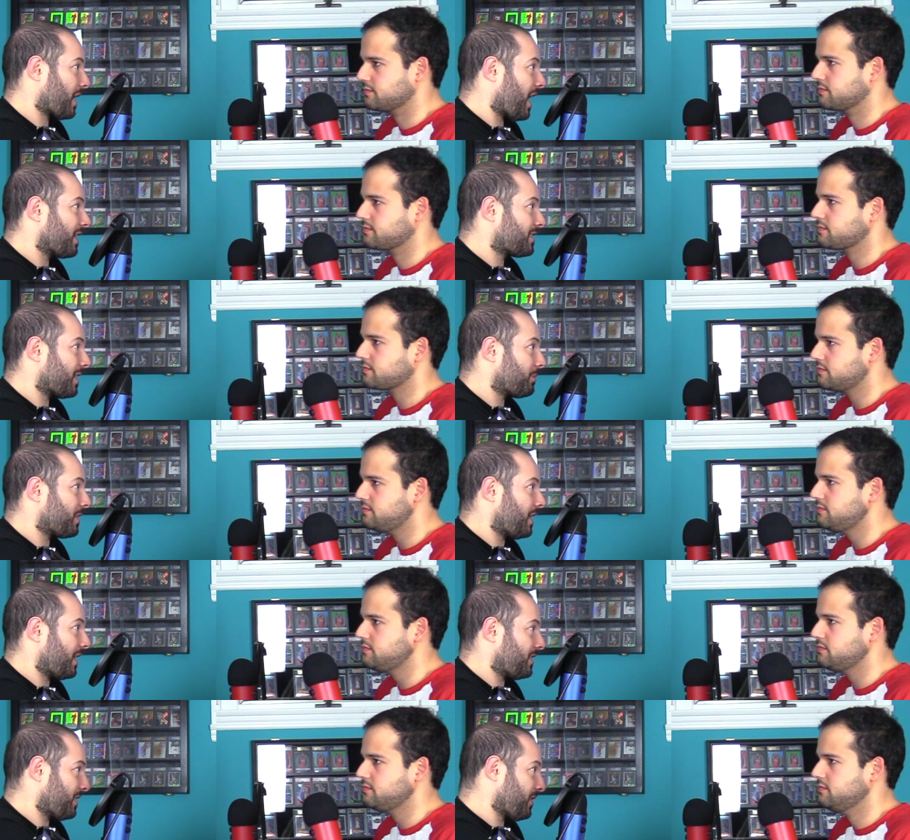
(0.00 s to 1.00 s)
Speaker 1: concept in
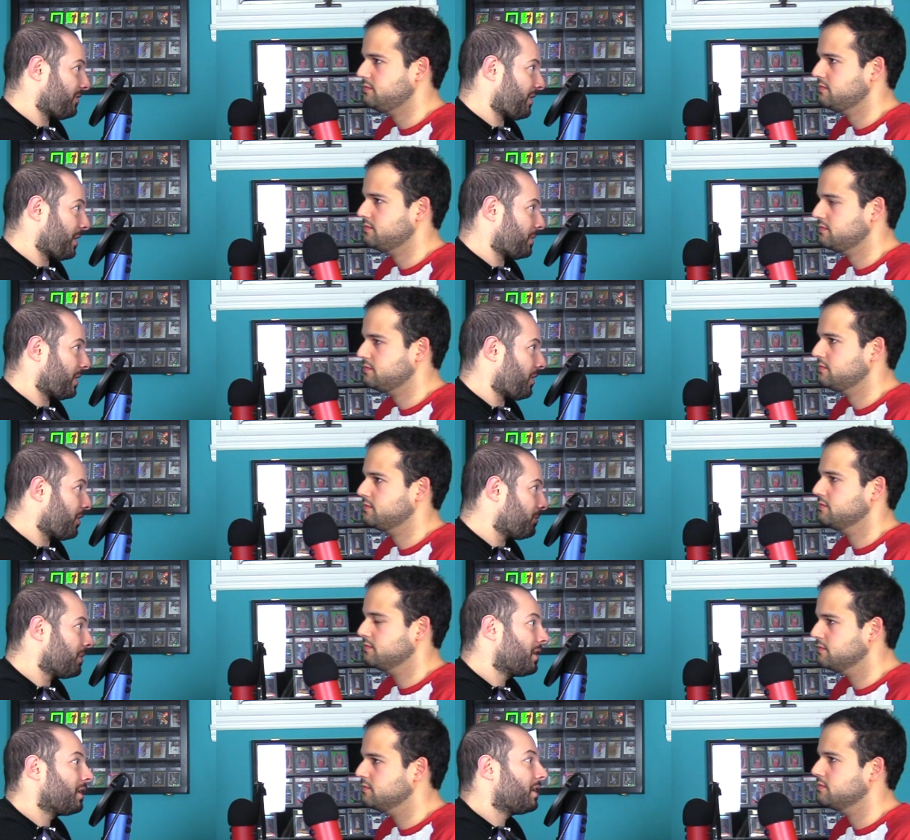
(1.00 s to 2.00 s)
a single single family home,
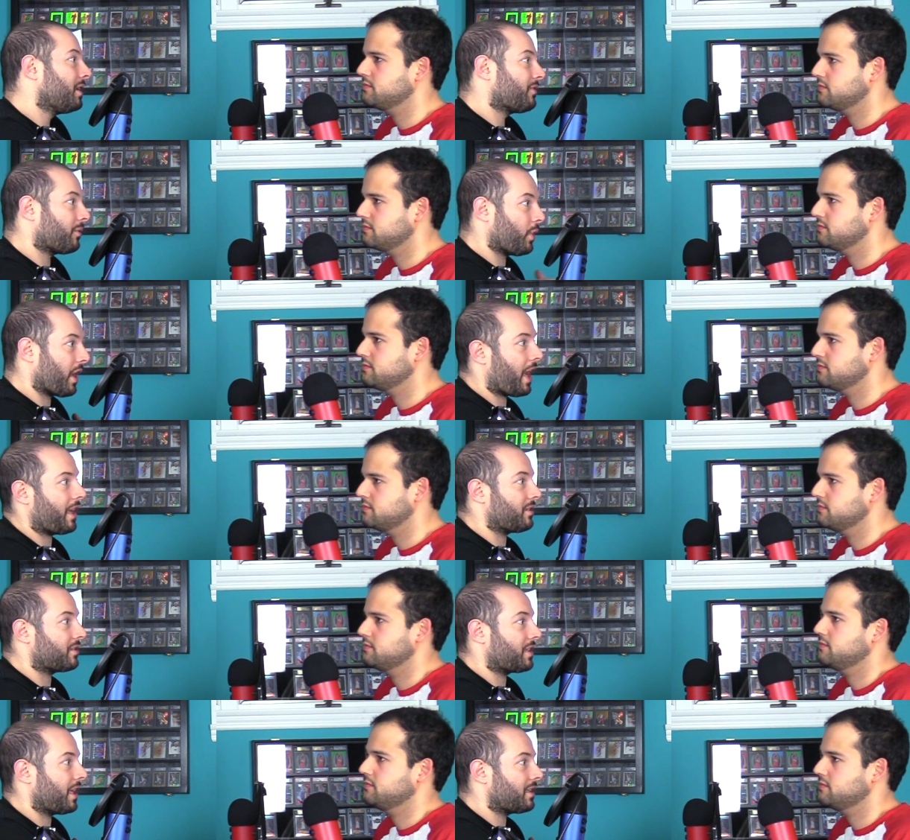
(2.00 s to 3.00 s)
mm-hmm. from what I
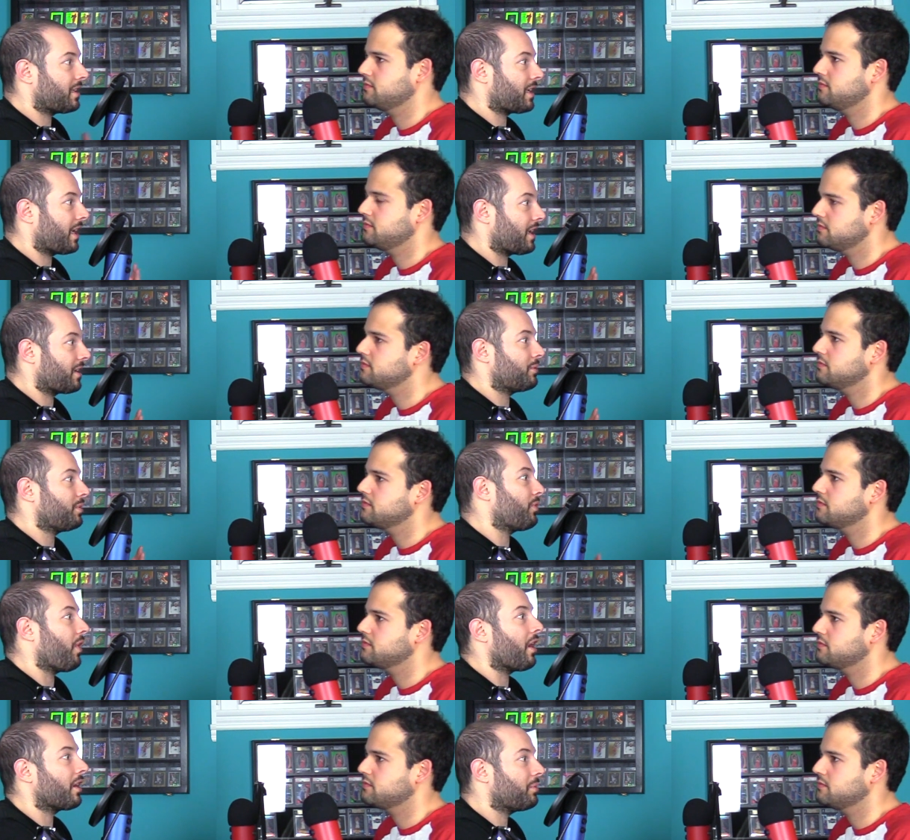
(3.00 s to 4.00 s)
understand. And again, I could be
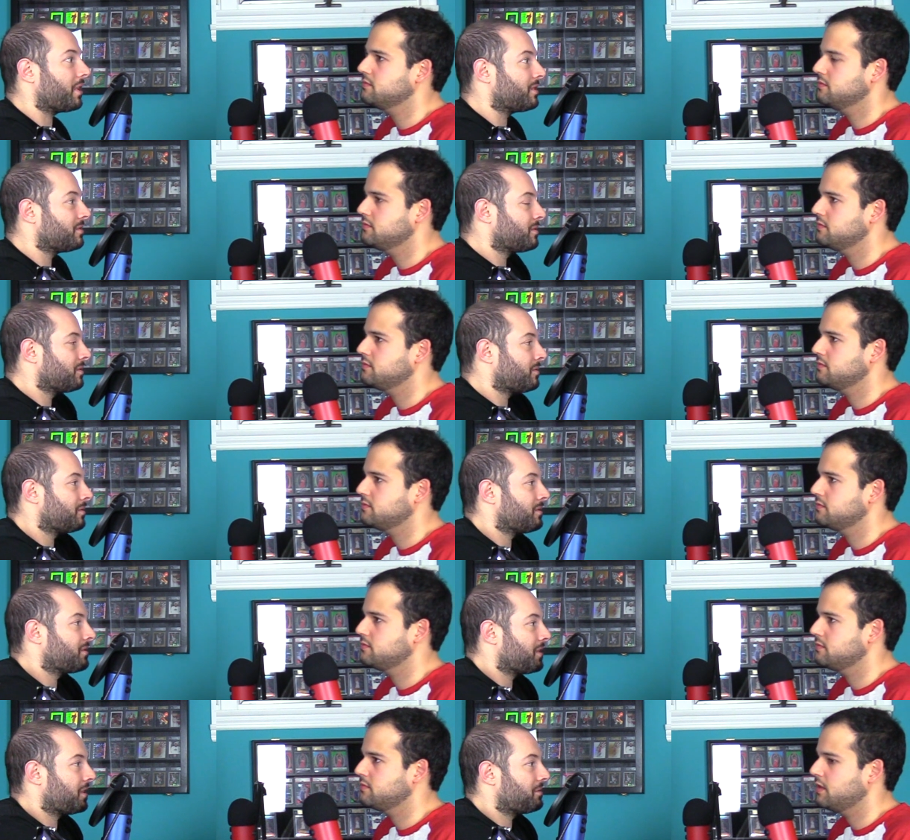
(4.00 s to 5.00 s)
wrong, but. Mm-hmm.
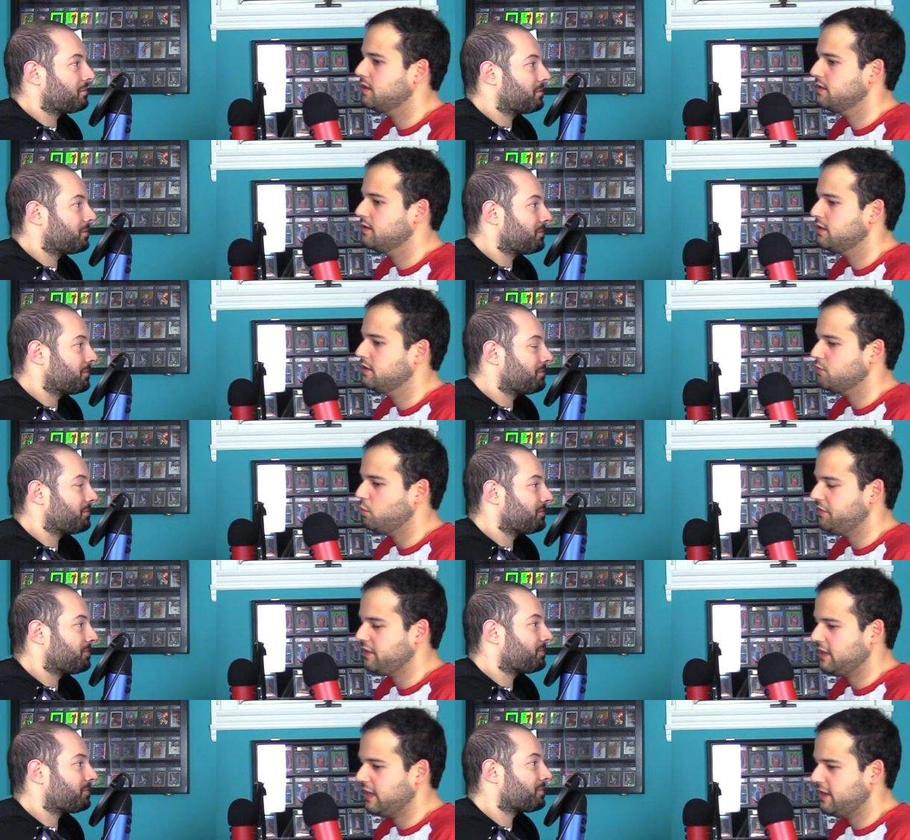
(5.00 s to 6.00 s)
Speaker 2: So one
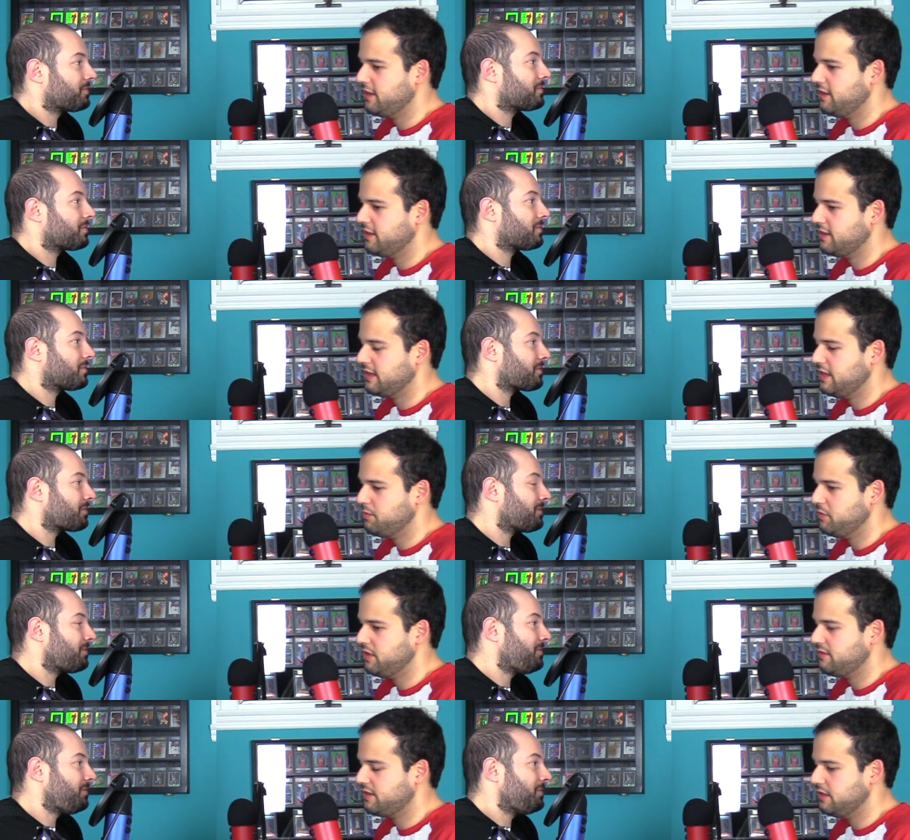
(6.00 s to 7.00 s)
thing I hit
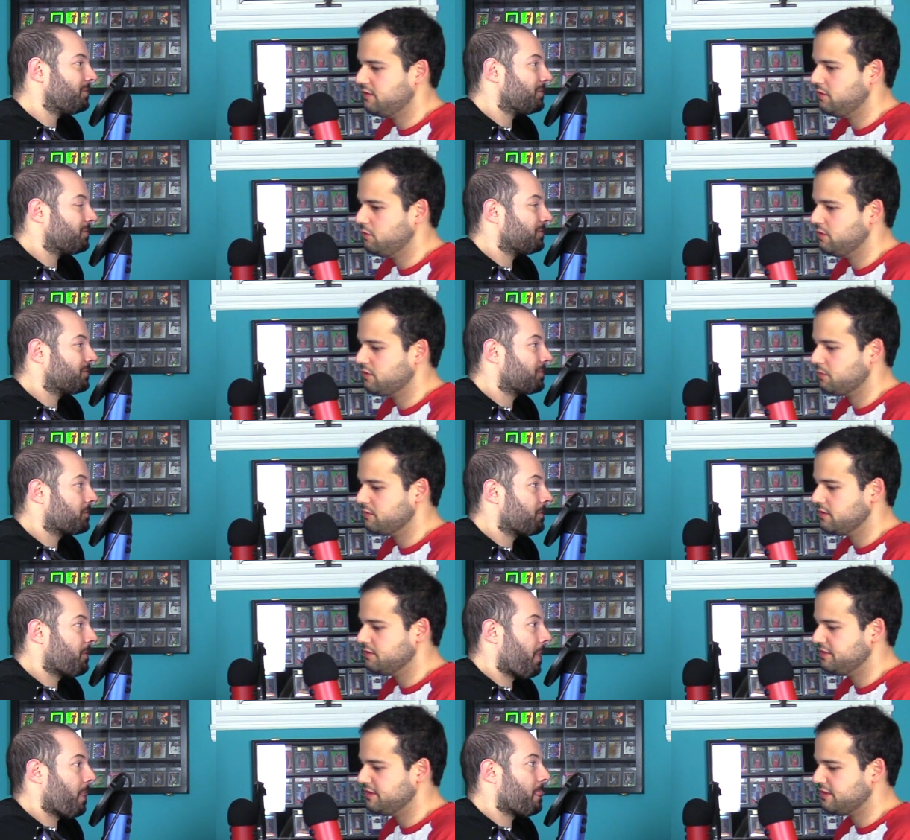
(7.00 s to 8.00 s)
me today too in terms
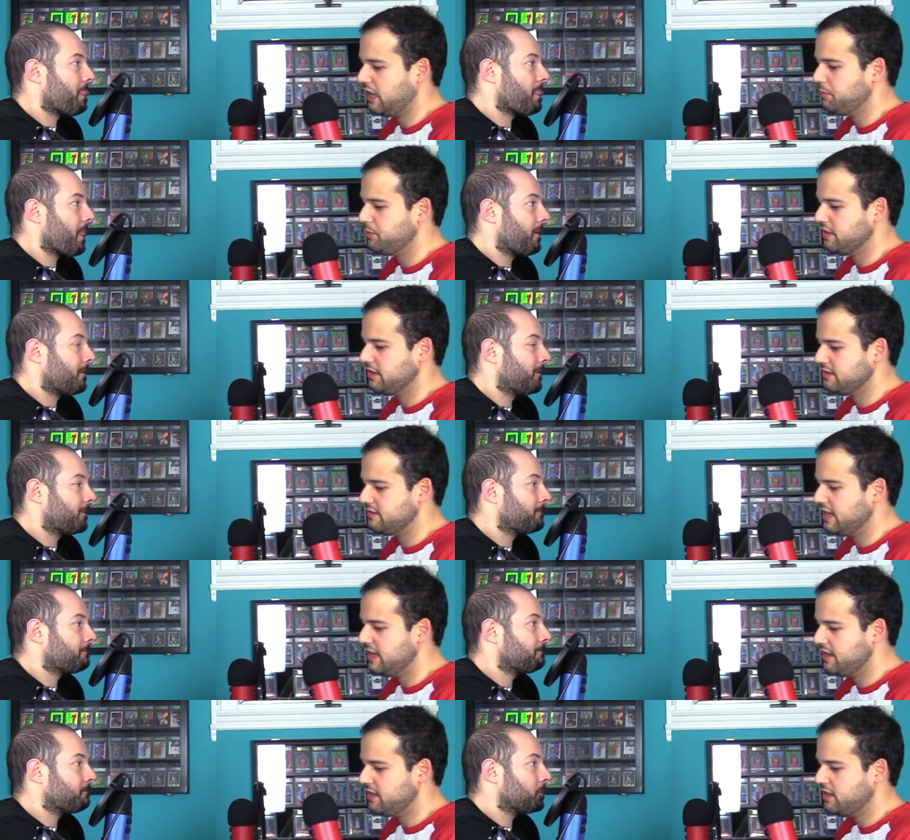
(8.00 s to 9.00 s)
of this topic is
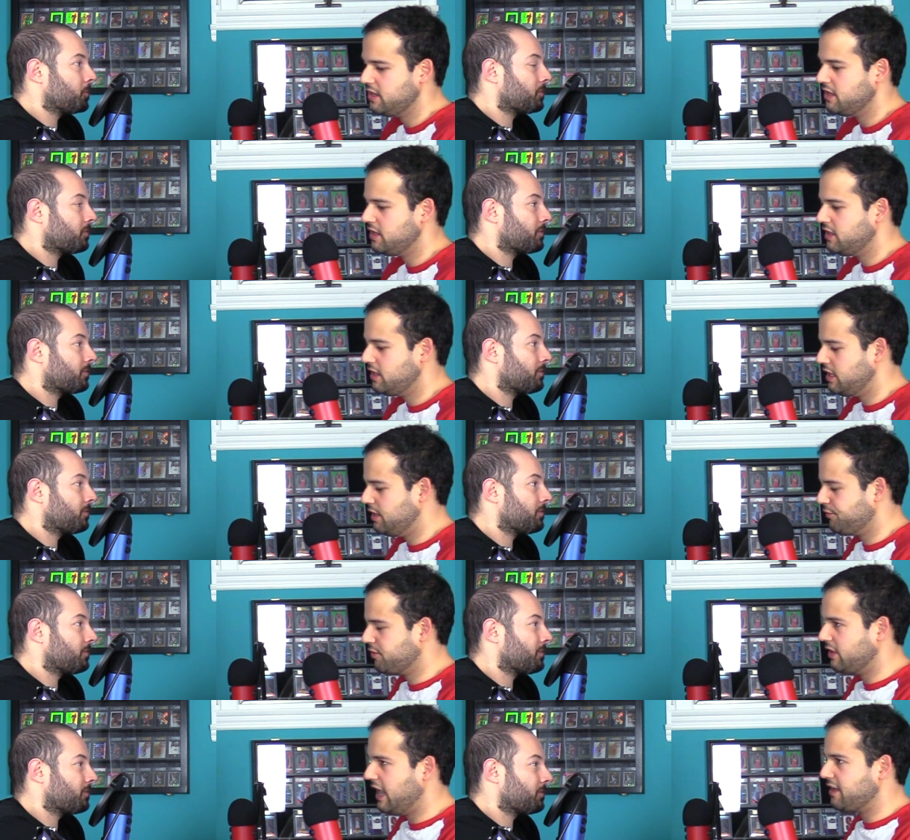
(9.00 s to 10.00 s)
that if
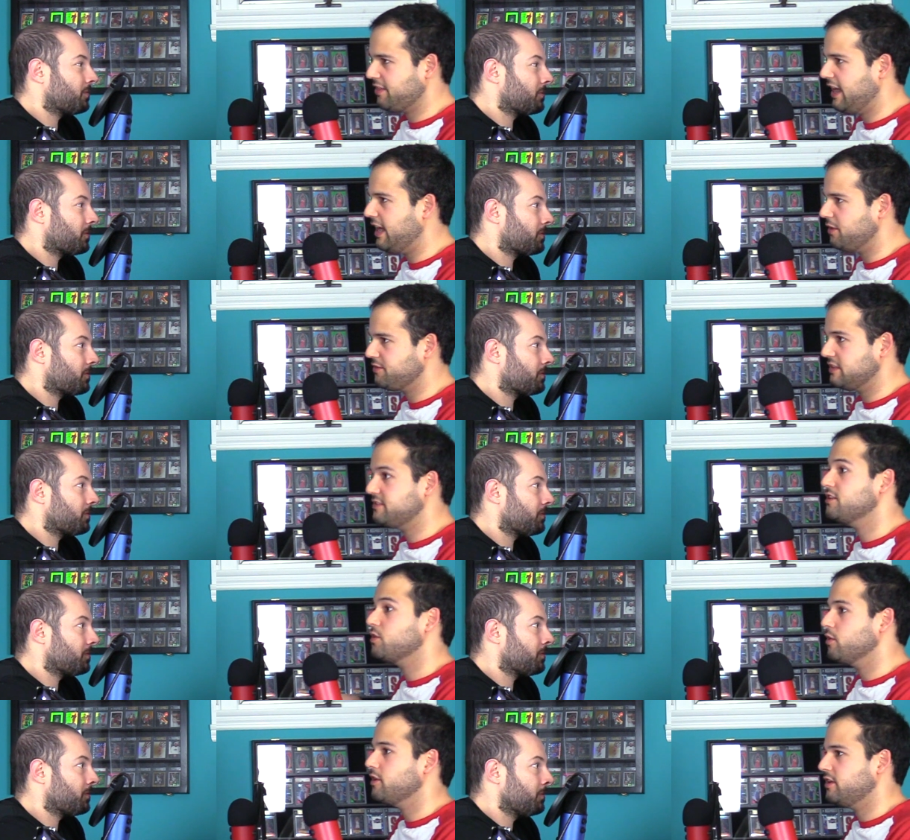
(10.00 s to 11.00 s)
you're out of the house, let's say you're
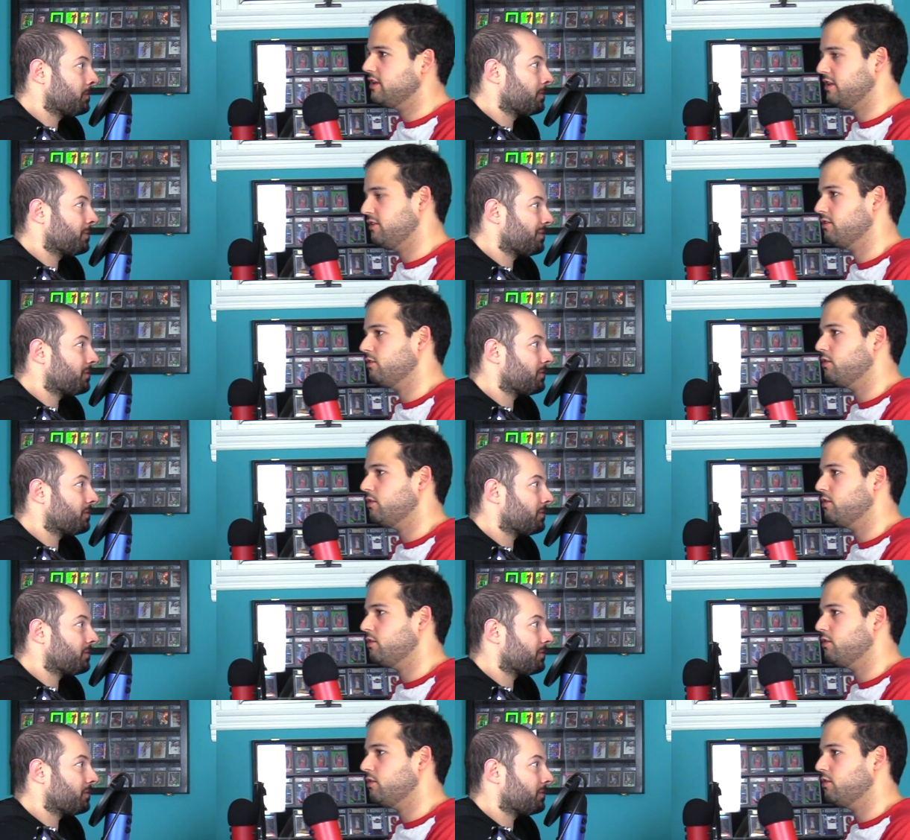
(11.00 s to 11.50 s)
working and you're